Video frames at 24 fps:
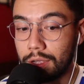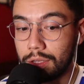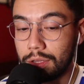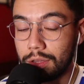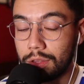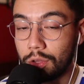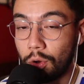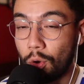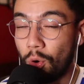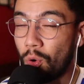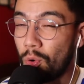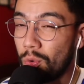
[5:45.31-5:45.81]

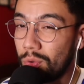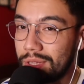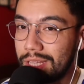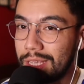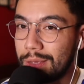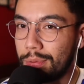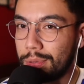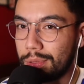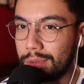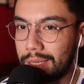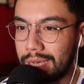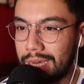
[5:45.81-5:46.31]
The only
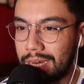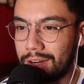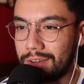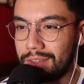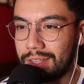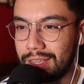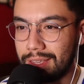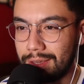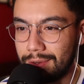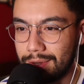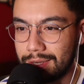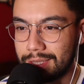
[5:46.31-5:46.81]
player
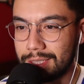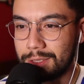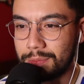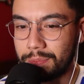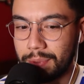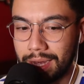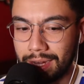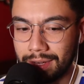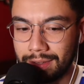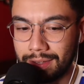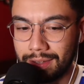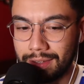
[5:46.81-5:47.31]
that you
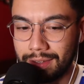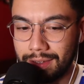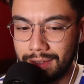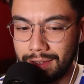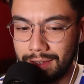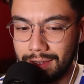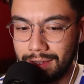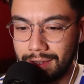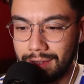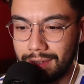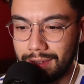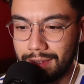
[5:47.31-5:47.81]
expect
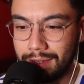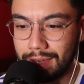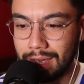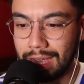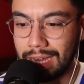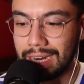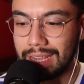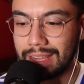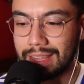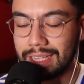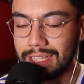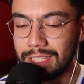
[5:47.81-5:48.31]

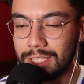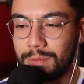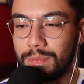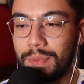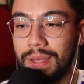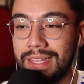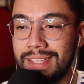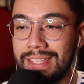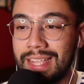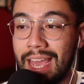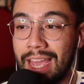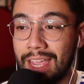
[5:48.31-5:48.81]
anything
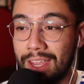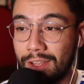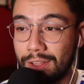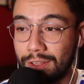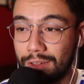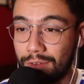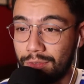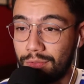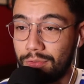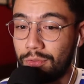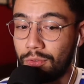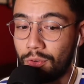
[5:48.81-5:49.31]

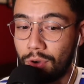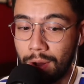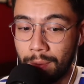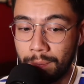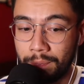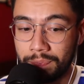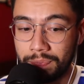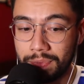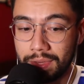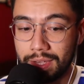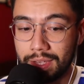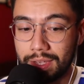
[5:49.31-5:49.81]
spectacular
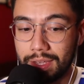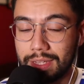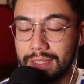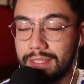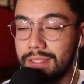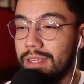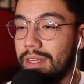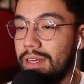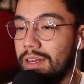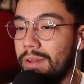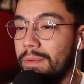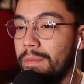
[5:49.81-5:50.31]
from is
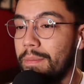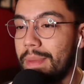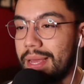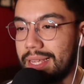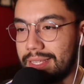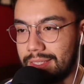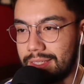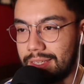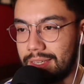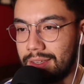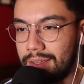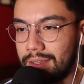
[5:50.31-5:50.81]
Lionel
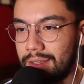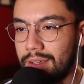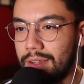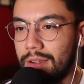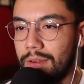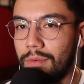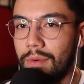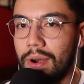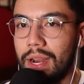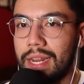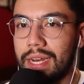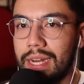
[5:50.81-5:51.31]
Messi,
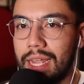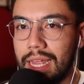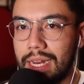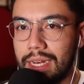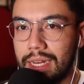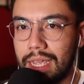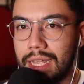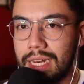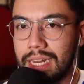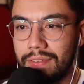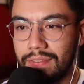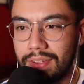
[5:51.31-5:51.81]
right?
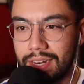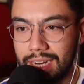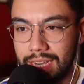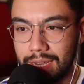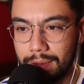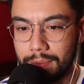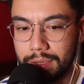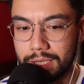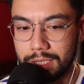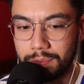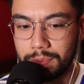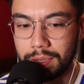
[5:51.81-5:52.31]
And even
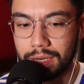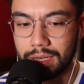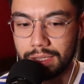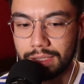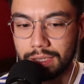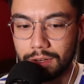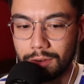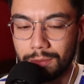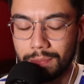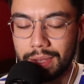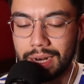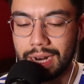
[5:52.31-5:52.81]
him, he's been a
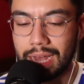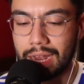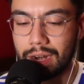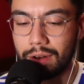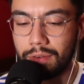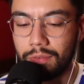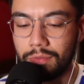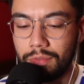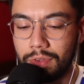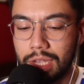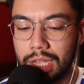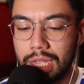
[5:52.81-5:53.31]
little bit out
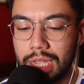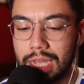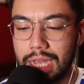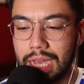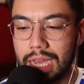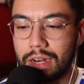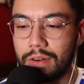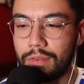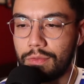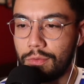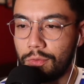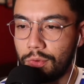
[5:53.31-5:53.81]

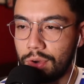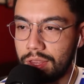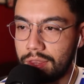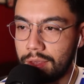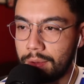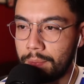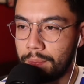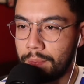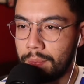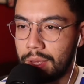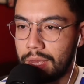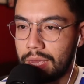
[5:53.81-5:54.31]
of
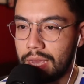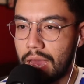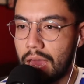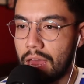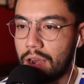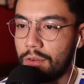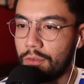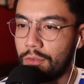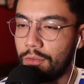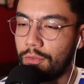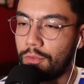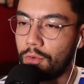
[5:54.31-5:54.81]
rhythm, out
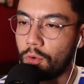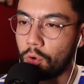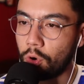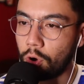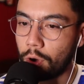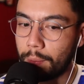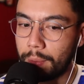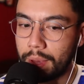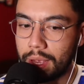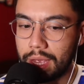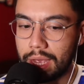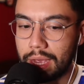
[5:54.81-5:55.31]
of
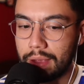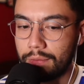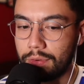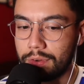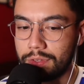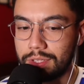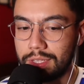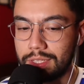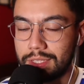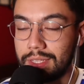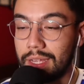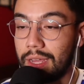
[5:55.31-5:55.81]
form ever
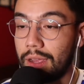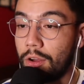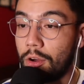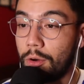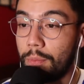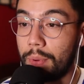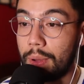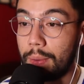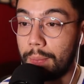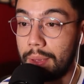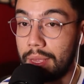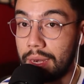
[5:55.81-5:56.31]
since that
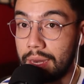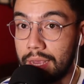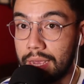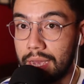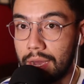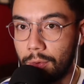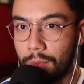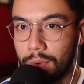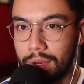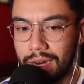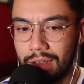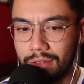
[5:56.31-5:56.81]
Copa
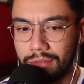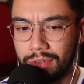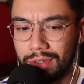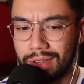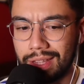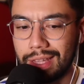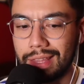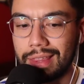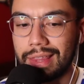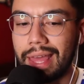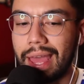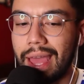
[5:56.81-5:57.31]
America win. I feel
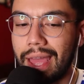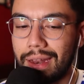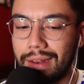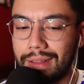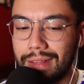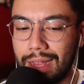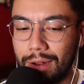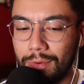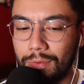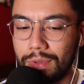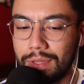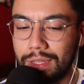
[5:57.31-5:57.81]
like
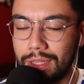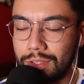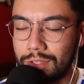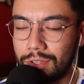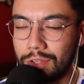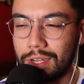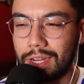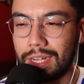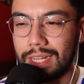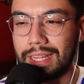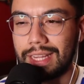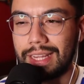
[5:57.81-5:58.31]
that really
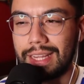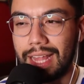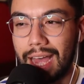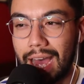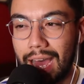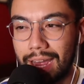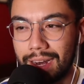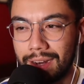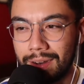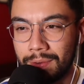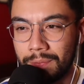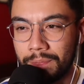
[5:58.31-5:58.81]
took a
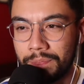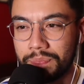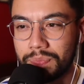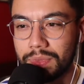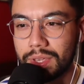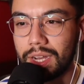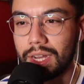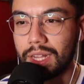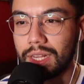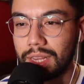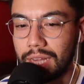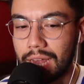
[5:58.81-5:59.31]
lot
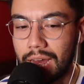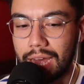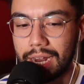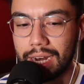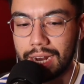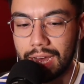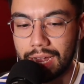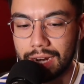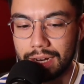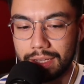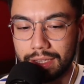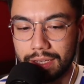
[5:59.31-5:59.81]

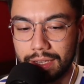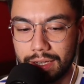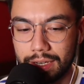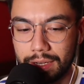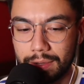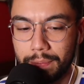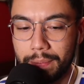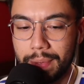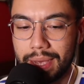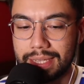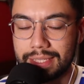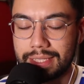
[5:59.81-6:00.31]
out of
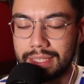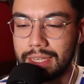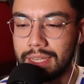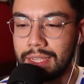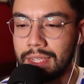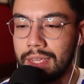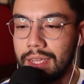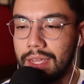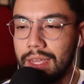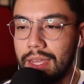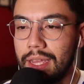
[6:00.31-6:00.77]
Lionel Messi.